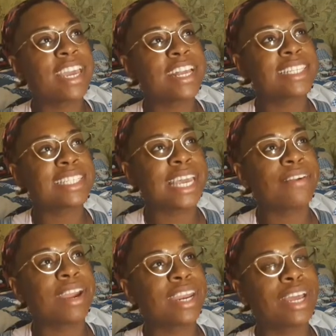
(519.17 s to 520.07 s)
can't say it
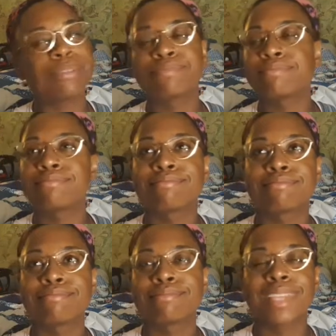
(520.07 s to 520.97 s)
right now?
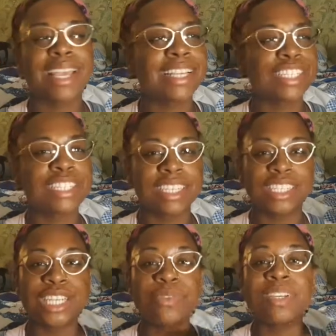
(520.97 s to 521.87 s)
It's just
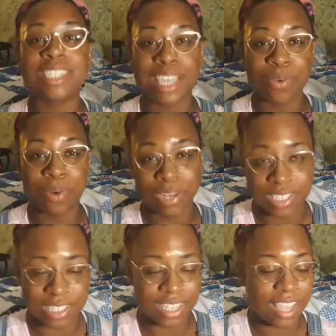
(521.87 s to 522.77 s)
continuing to get worse.